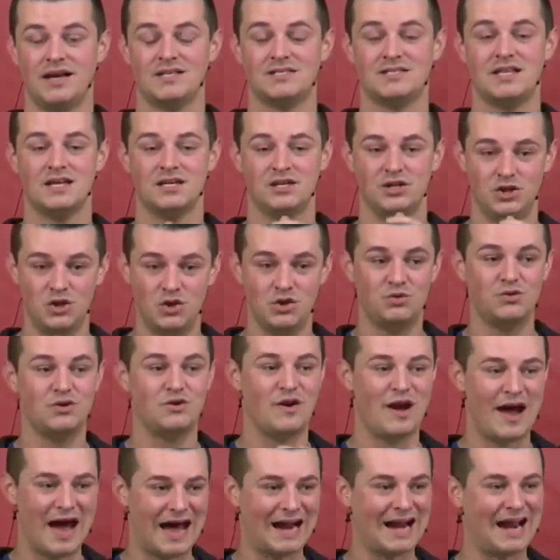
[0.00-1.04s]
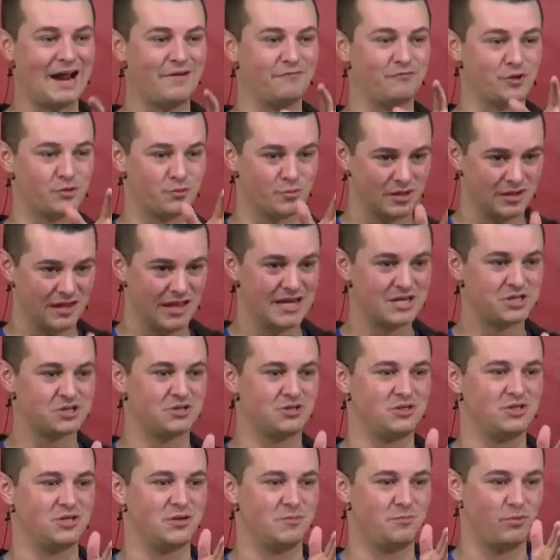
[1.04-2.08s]
is that you do not have the
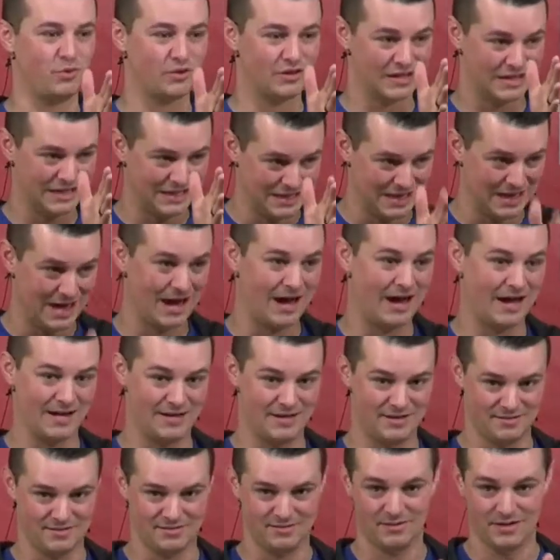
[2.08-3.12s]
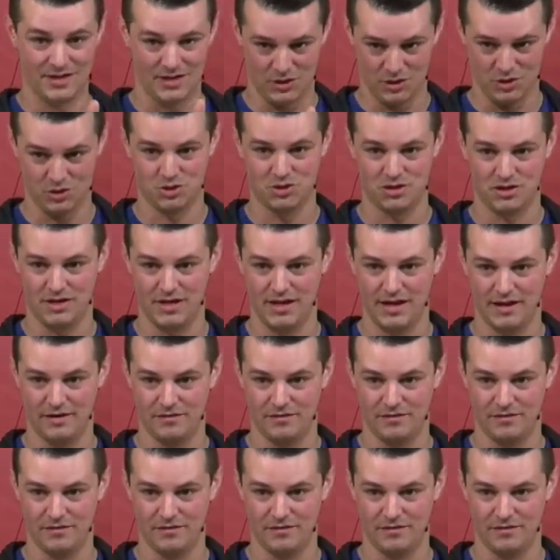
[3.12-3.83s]
relationship with God that you should